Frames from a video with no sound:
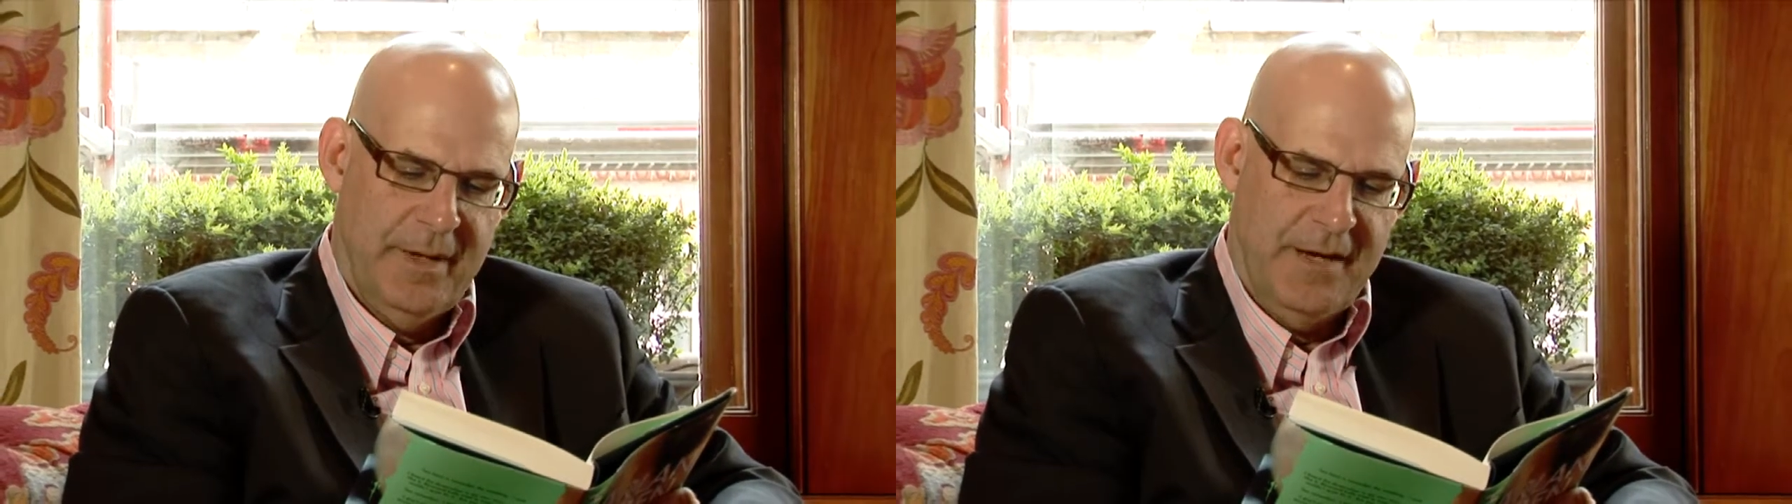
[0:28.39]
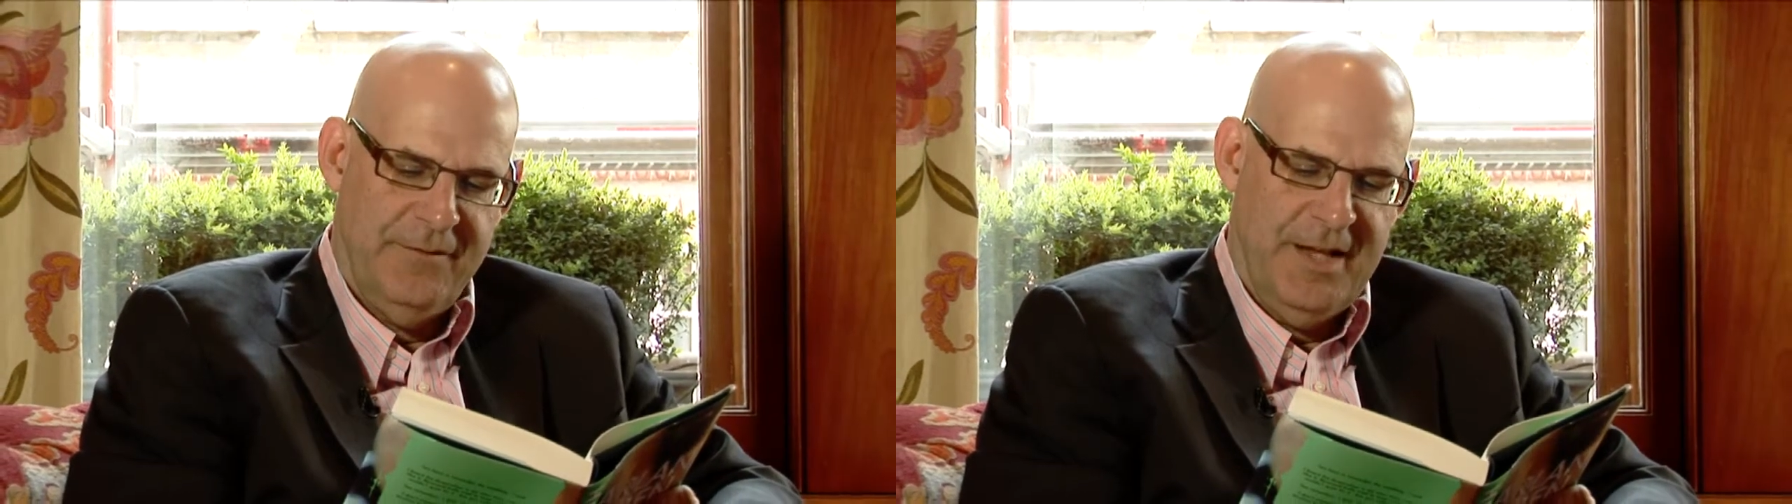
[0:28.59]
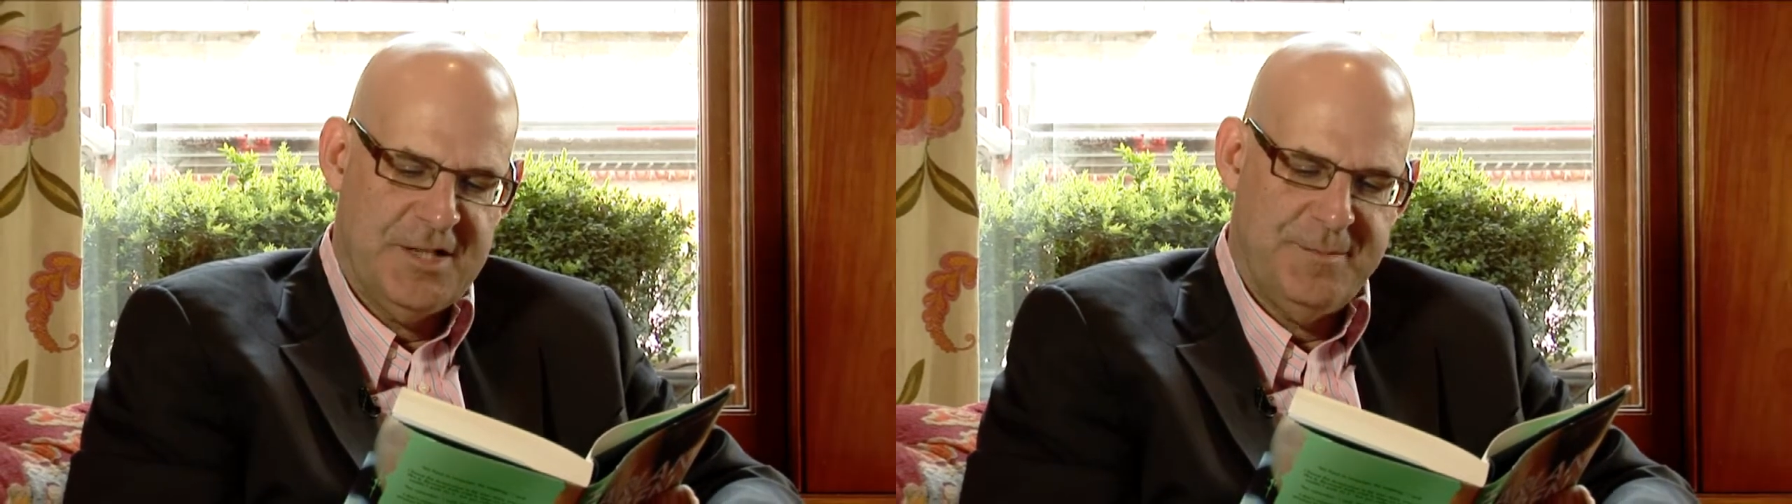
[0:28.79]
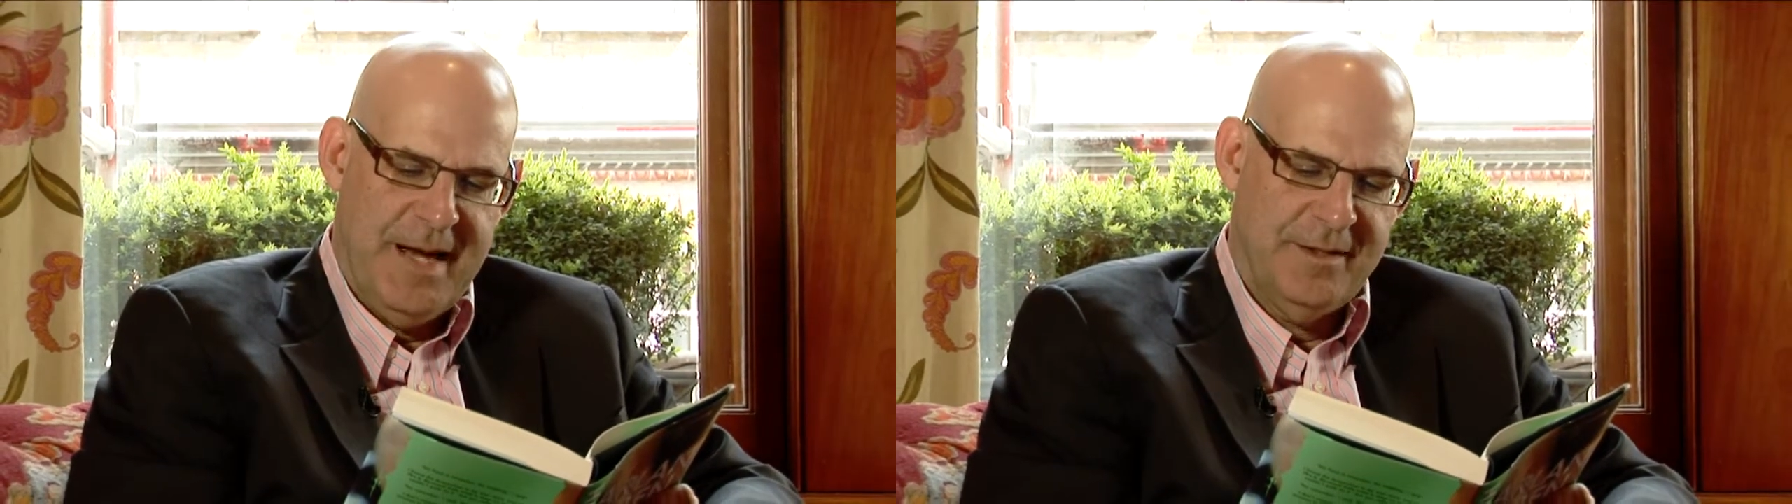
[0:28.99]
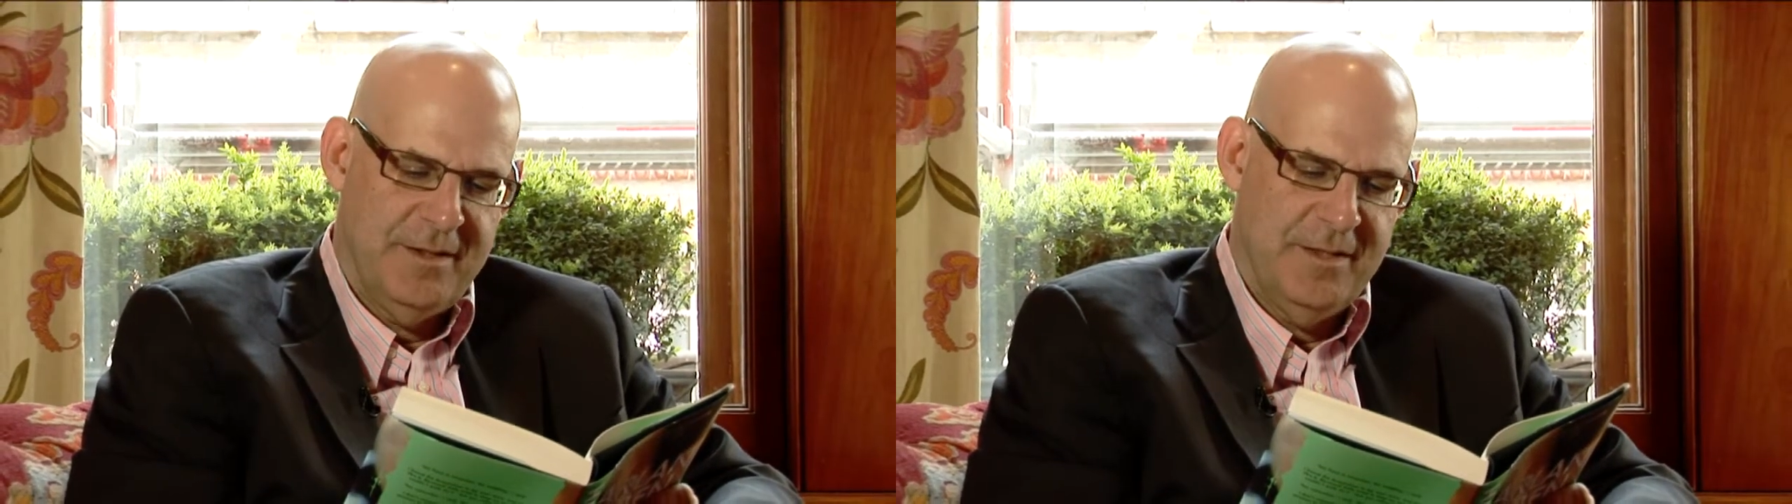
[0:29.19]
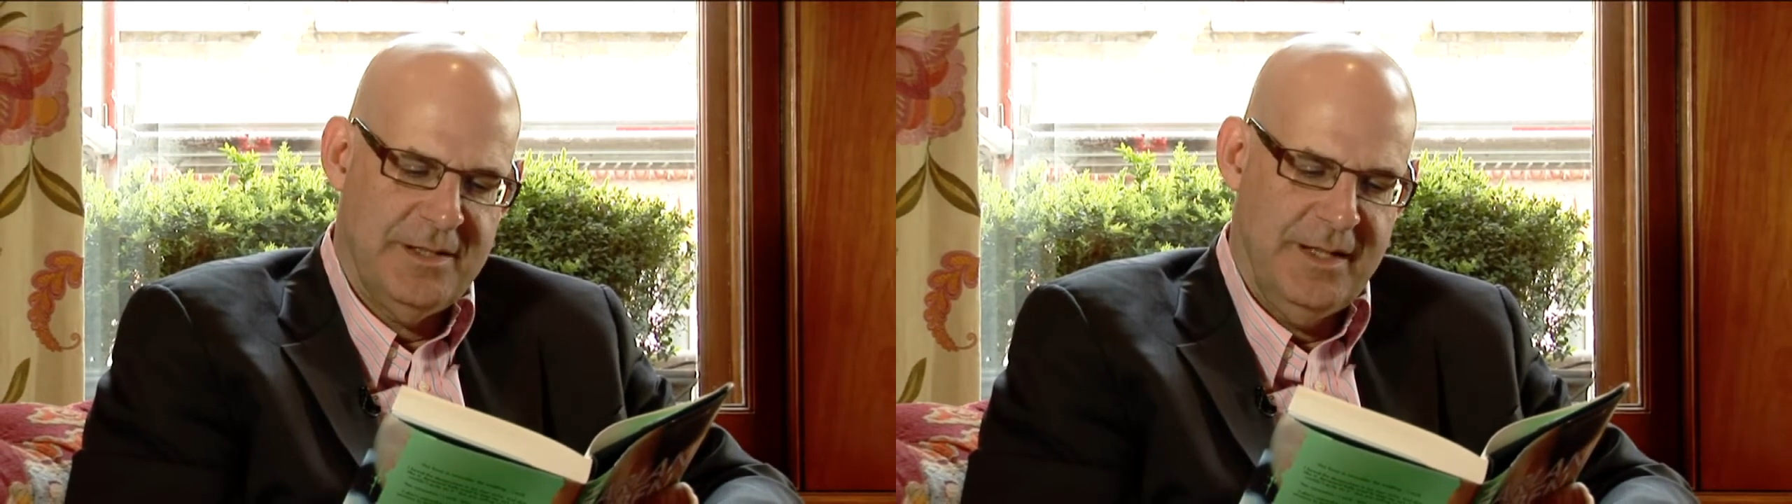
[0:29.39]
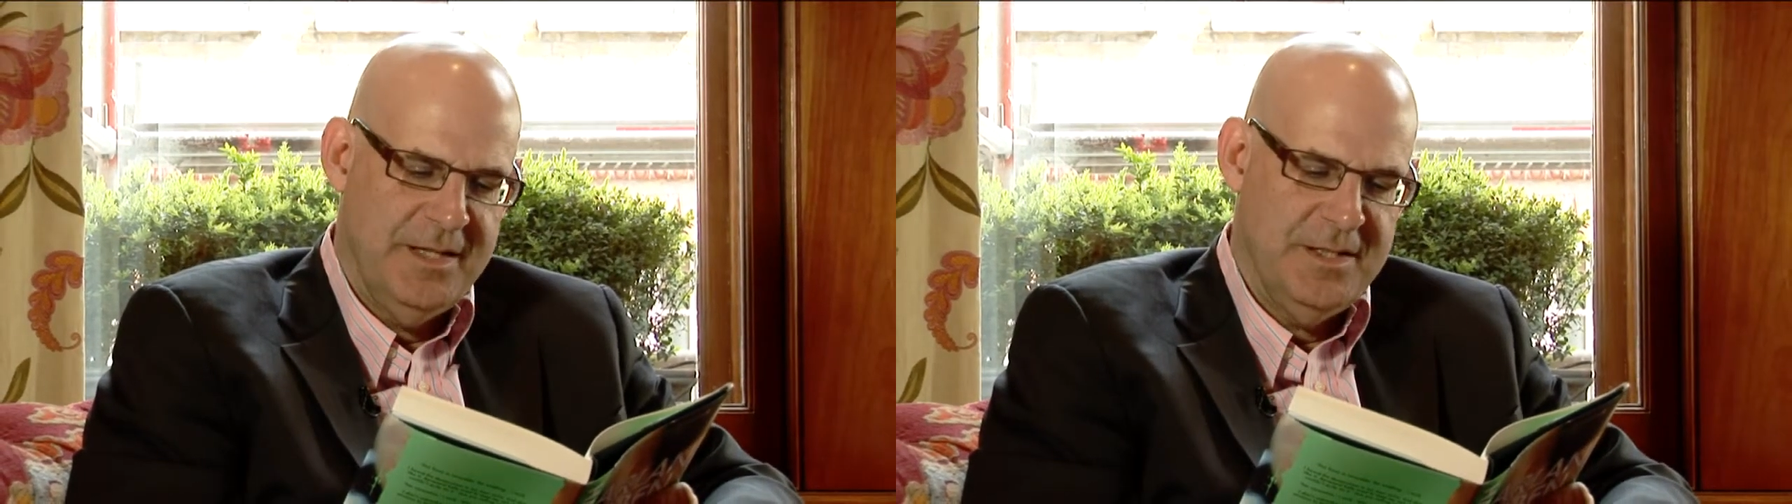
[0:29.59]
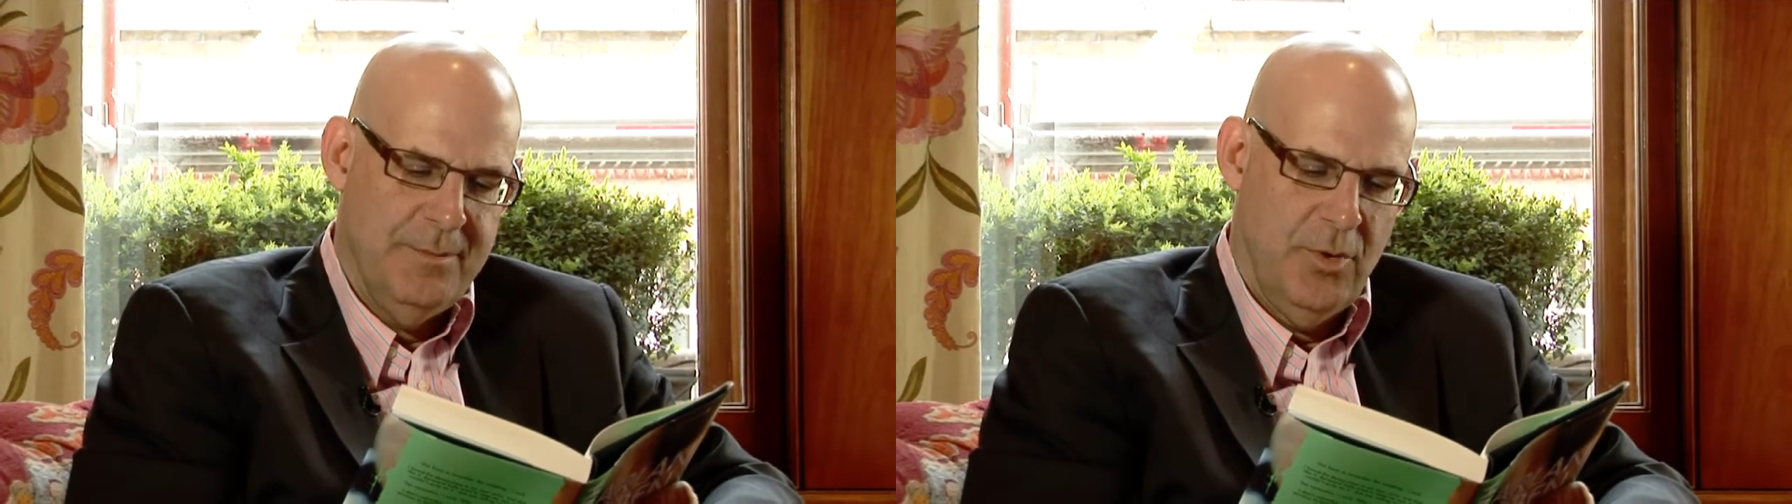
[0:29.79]
I flashed back to those
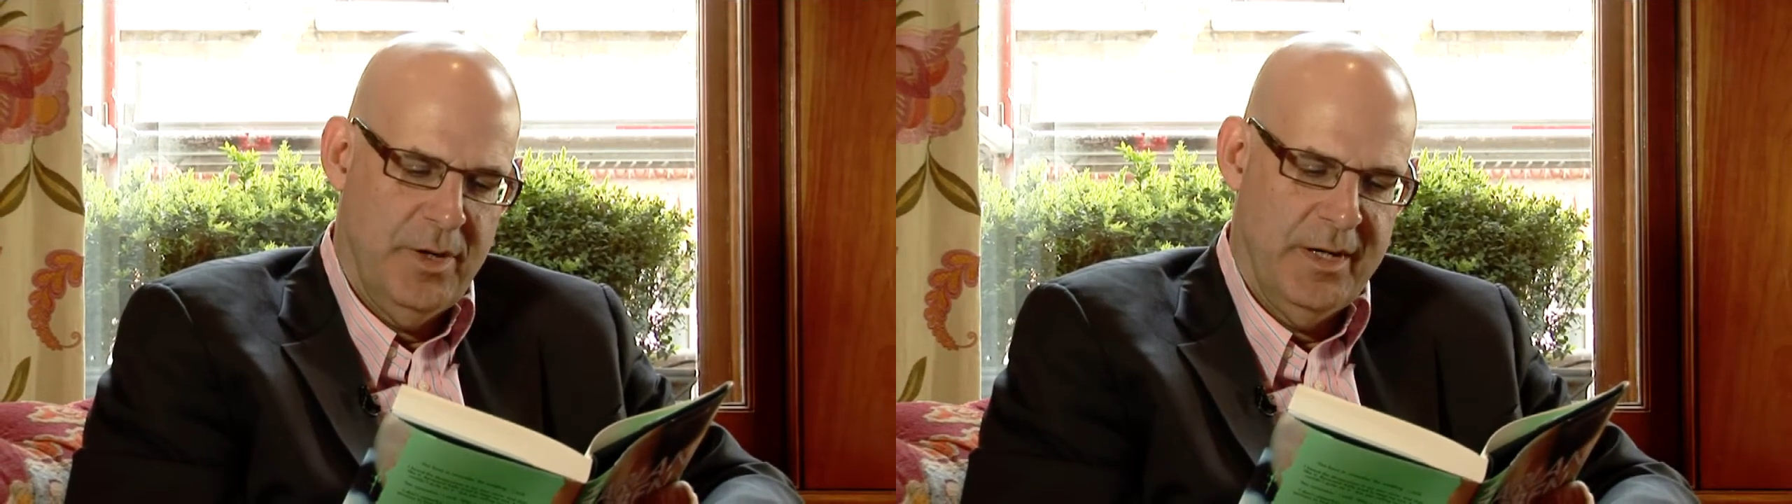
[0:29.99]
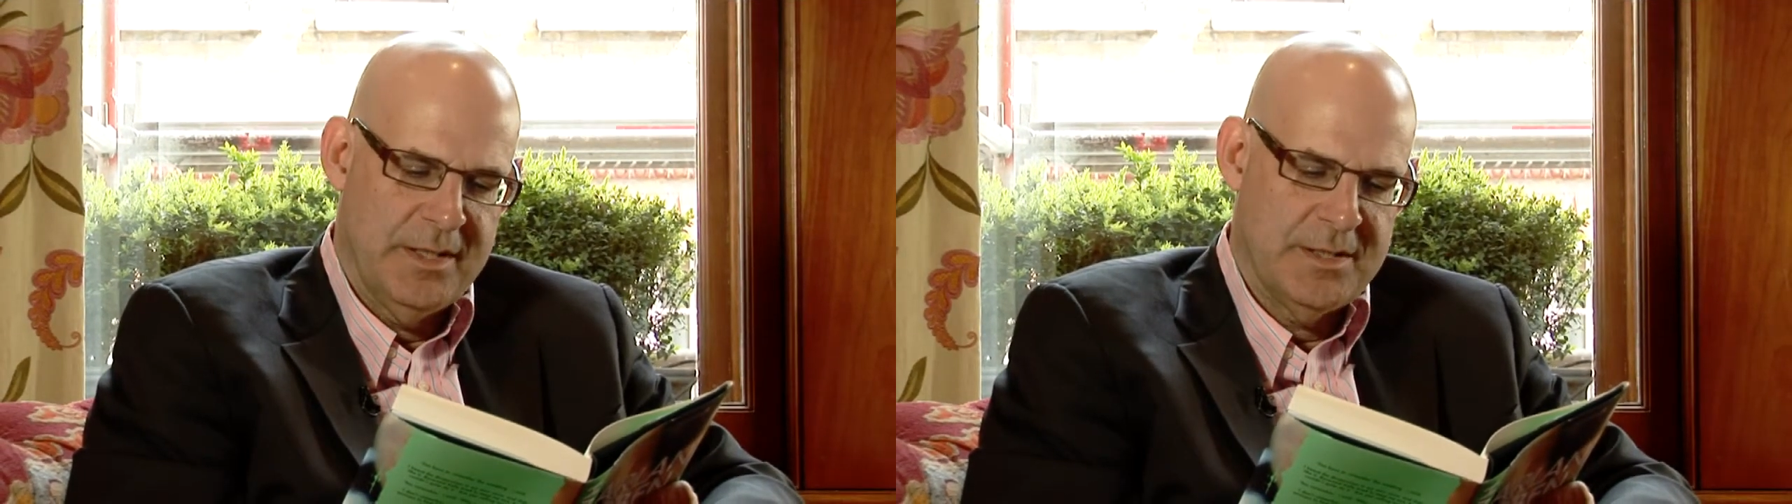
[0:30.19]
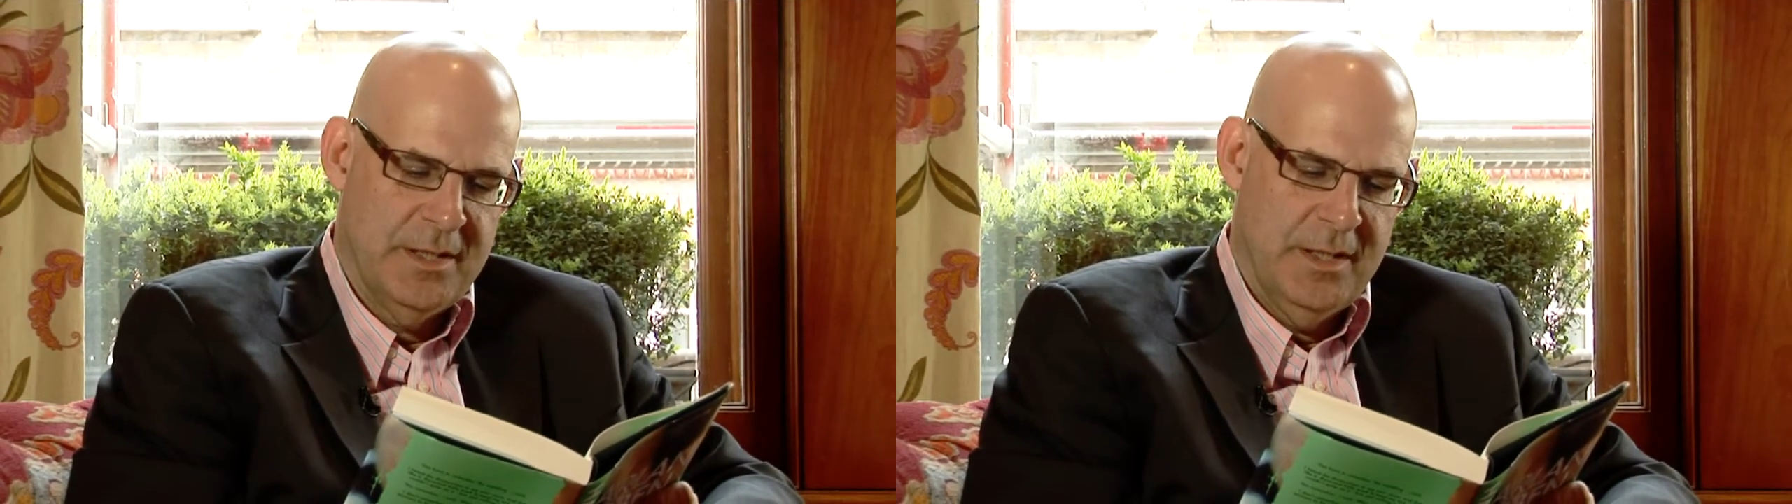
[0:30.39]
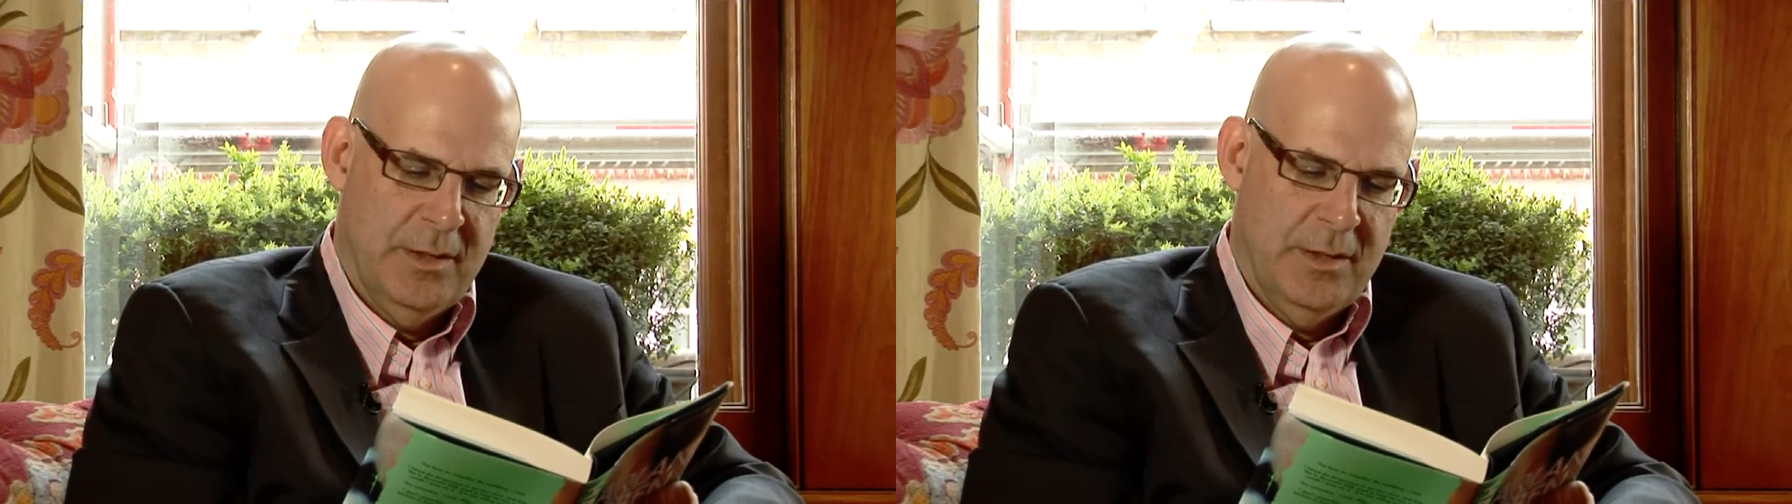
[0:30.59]
lazy mornings